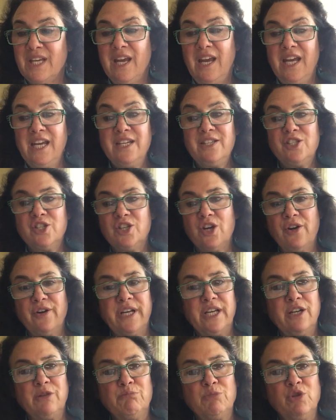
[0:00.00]
He's
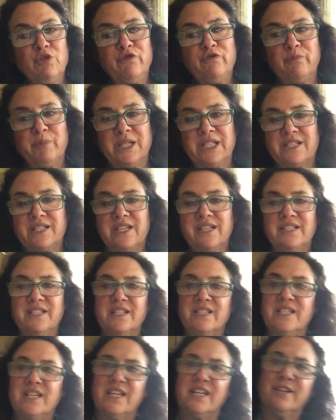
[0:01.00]
starting a movement,
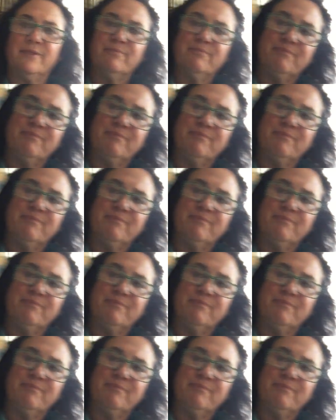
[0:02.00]
isn't he?